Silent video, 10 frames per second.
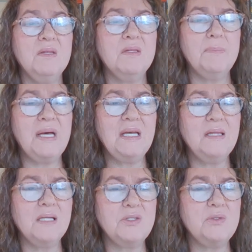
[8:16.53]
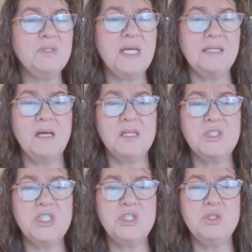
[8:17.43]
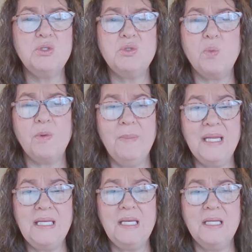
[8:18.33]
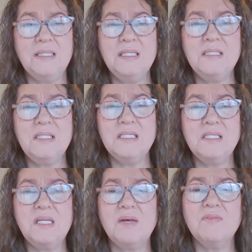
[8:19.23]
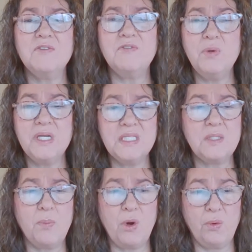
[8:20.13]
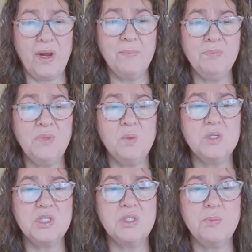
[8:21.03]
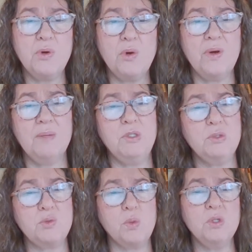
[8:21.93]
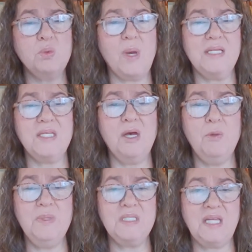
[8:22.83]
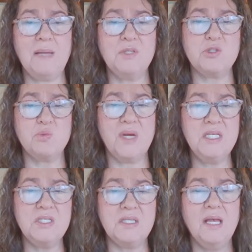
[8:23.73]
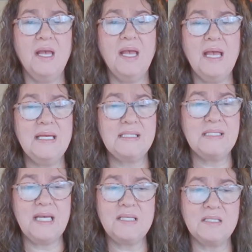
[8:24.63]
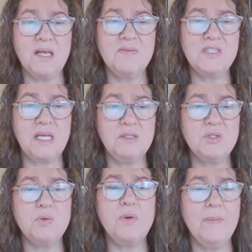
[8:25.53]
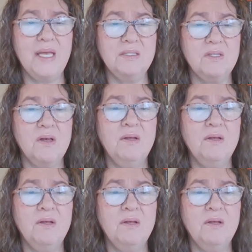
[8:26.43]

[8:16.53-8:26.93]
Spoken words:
The biological technologies used were many and consisted of the 4-disc program, which is a program used worldwide to help establish race and sex of skeletal remains.